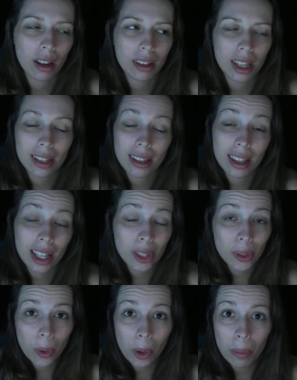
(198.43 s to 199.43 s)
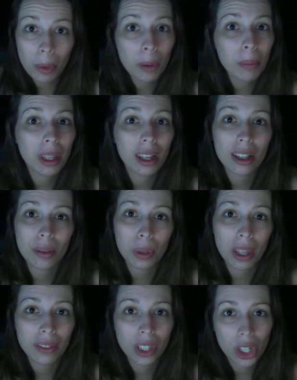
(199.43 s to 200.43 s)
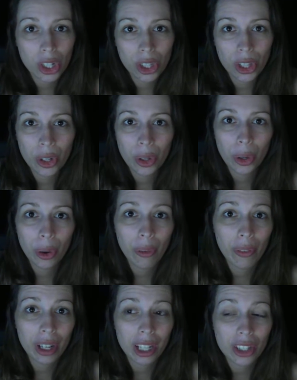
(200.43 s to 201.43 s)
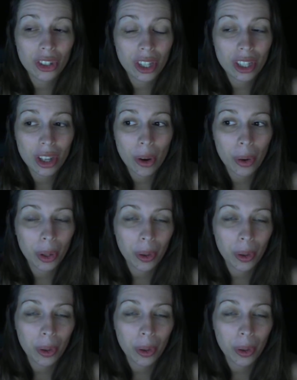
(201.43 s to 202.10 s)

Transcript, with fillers: they said that's normal because they've touched the nerve and it's just going